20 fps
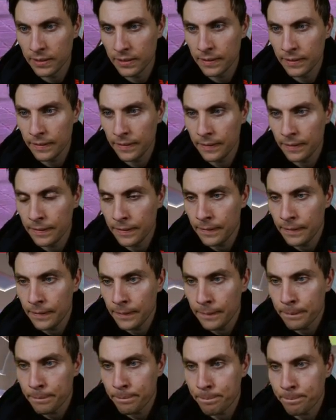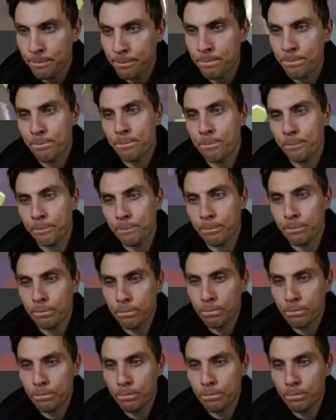No one is speaking in this clip.